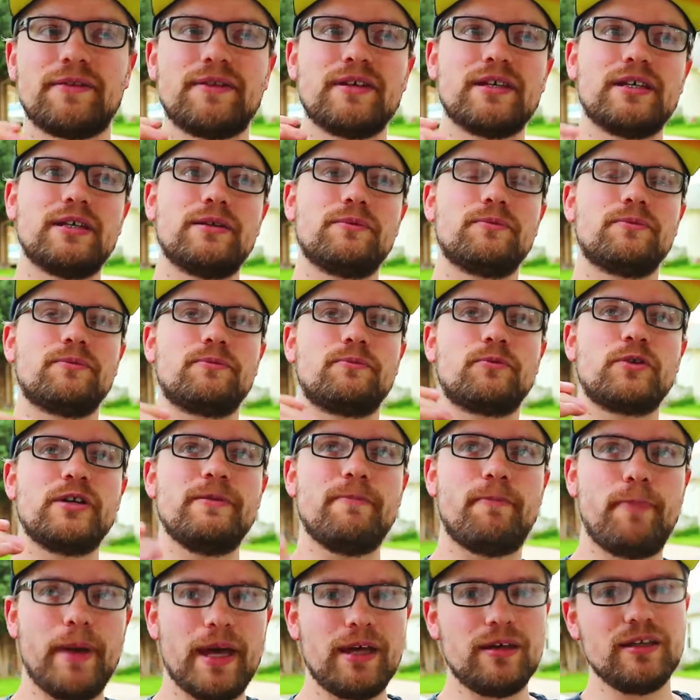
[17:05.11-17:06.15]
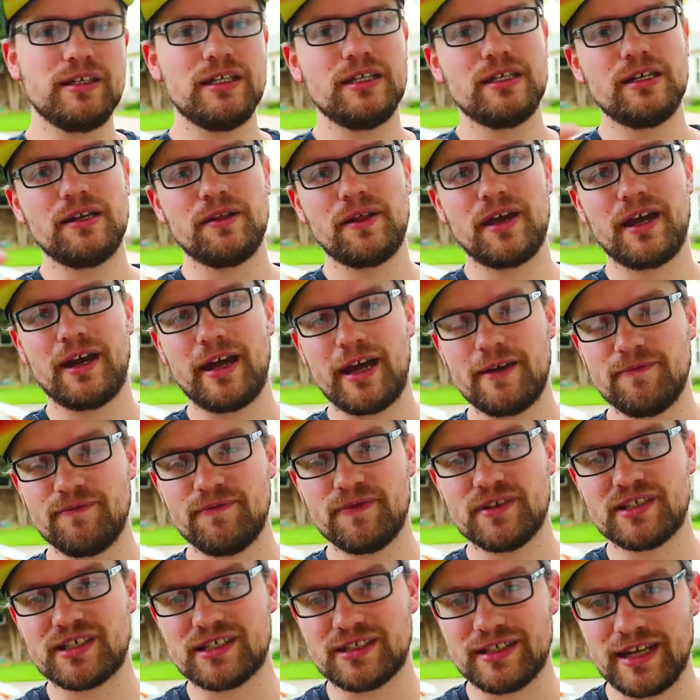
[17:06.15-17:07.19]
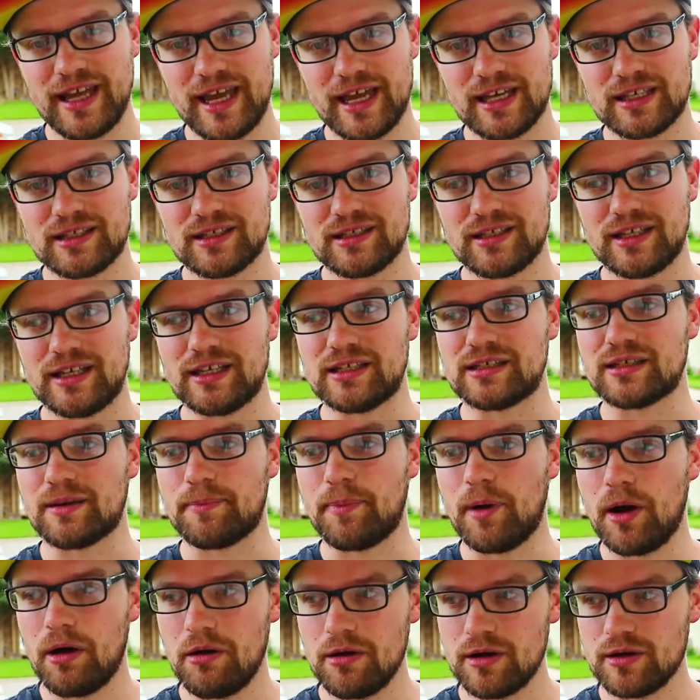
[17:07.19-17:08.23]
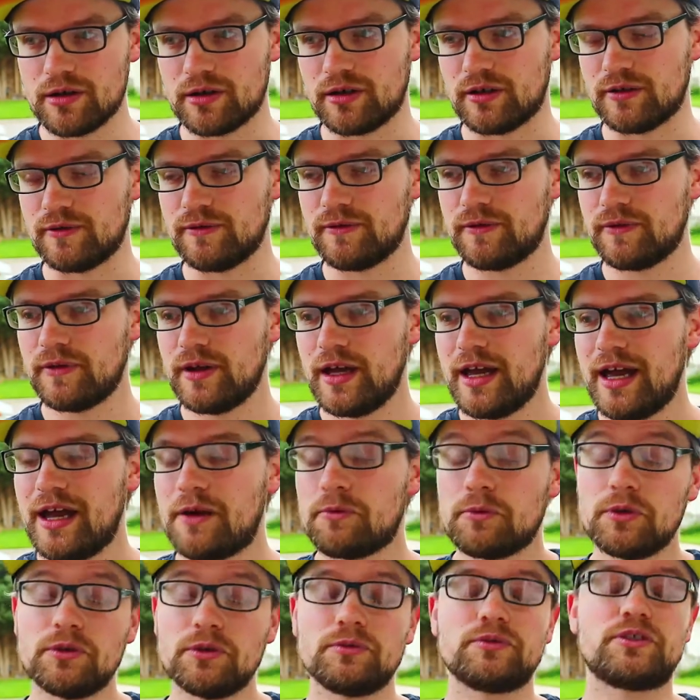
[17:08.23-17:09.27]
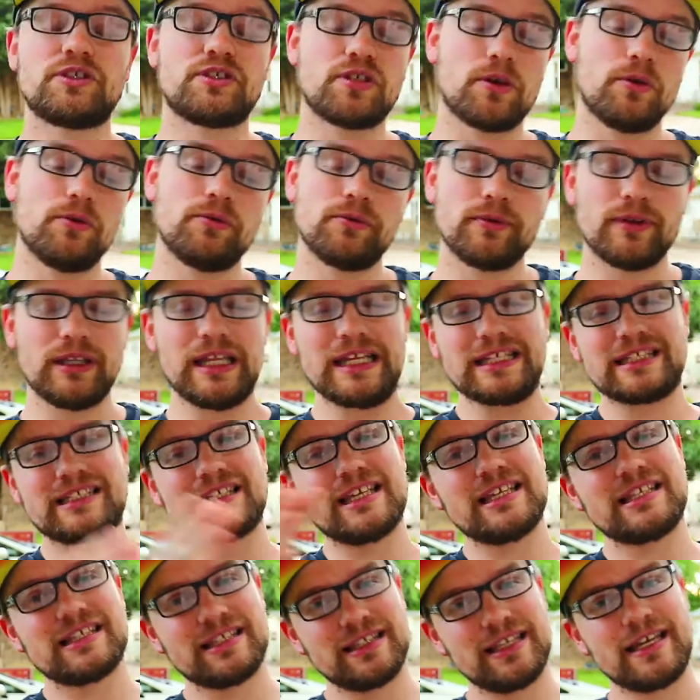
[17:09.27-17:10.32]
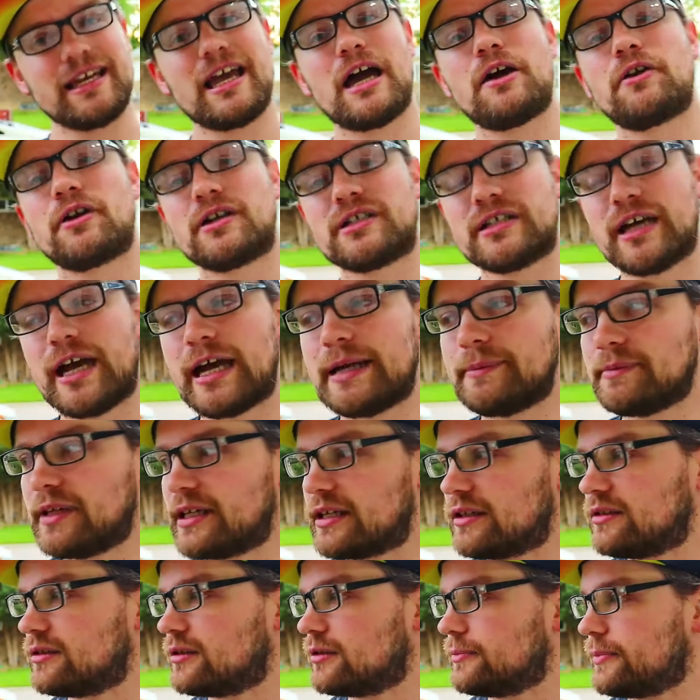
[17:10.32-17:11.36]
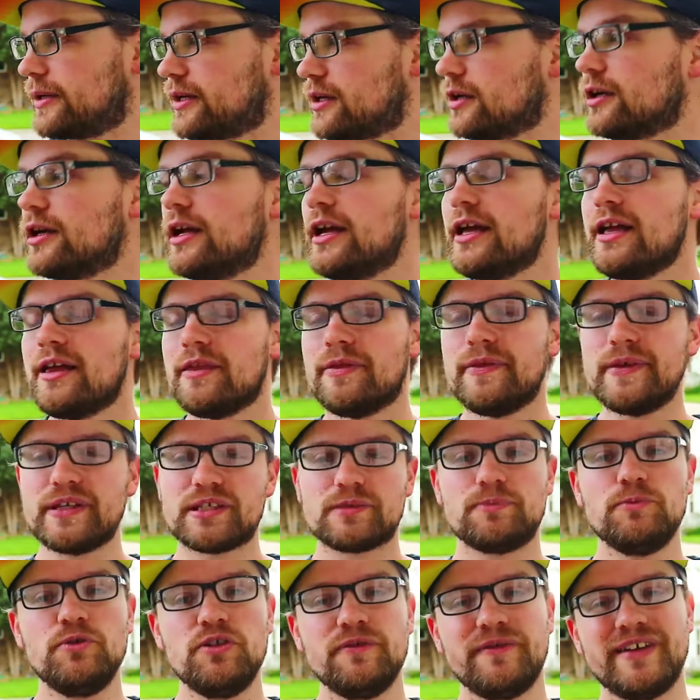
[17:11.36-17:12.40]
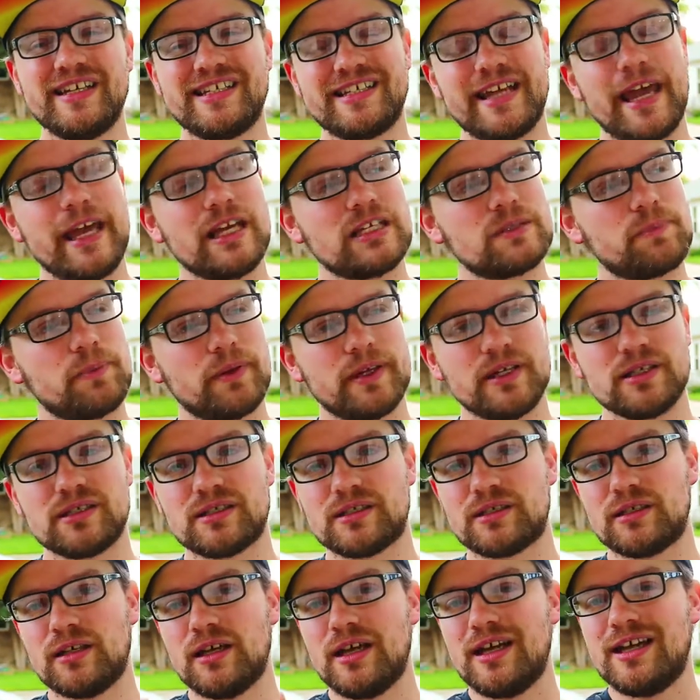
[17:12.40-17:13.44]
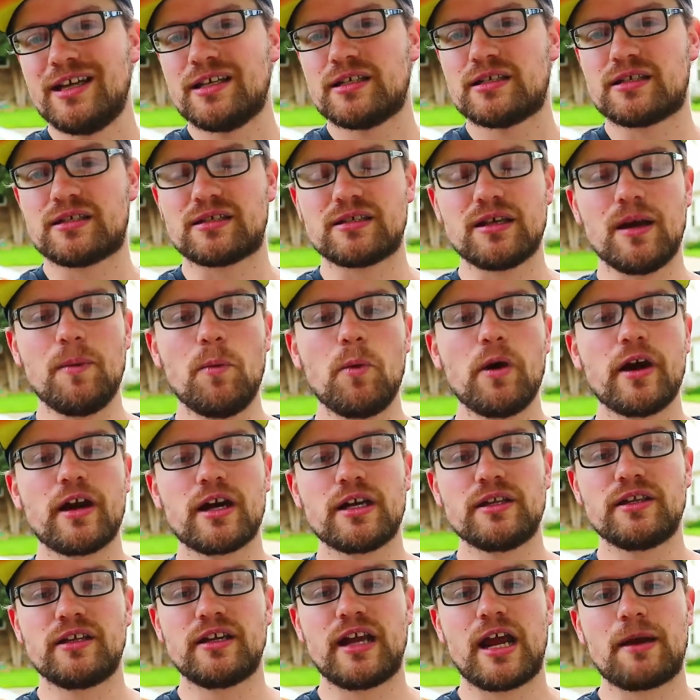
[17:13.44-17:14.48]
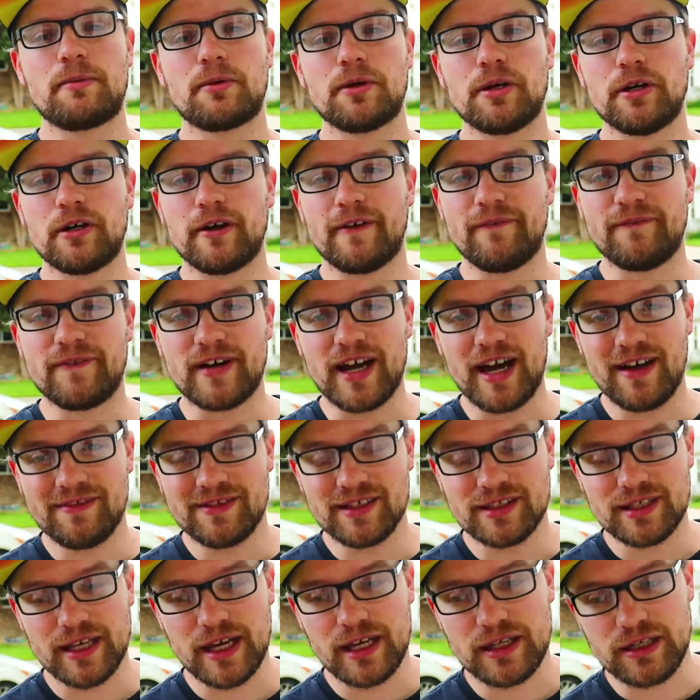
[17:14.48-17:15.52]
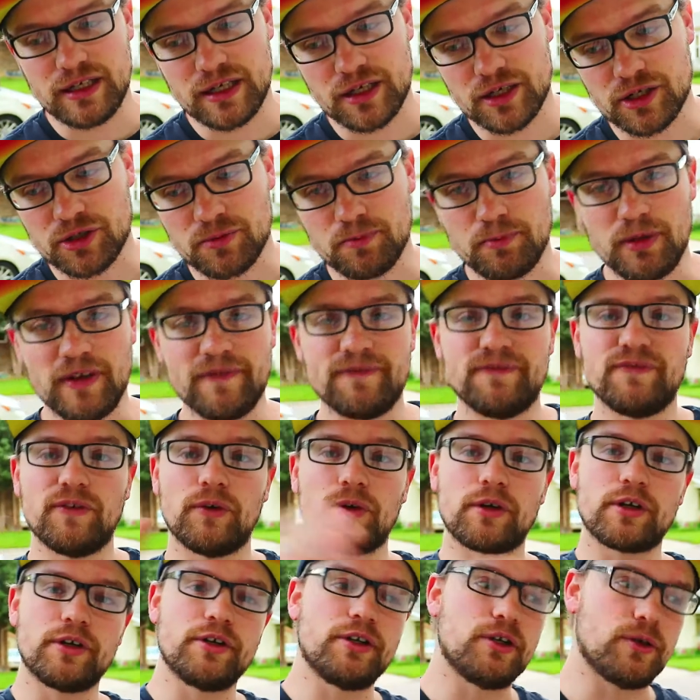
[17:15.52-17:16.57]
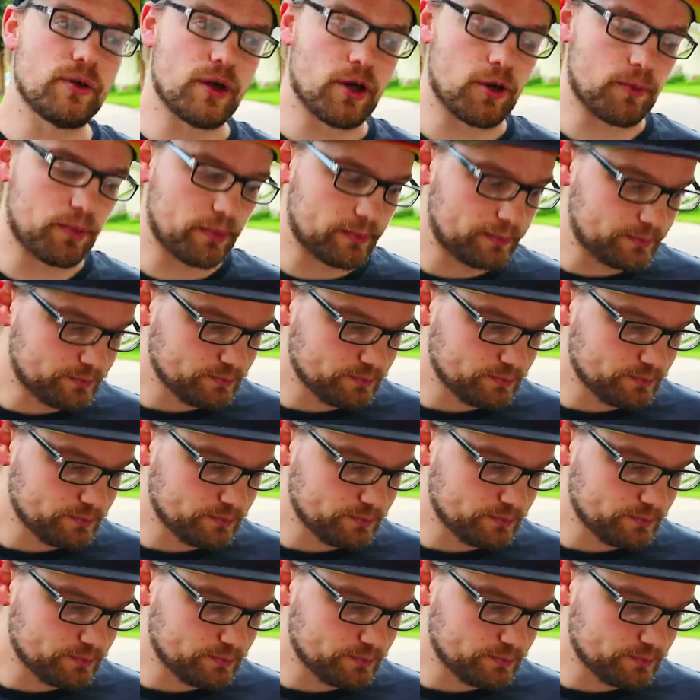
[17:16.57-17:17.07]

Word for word: The rebellion that Enfys Nest is a part of, so let's let's lay out our timeline a little better. This movie takes place somewhere in the neighborhood of five to ten years before A New Hope.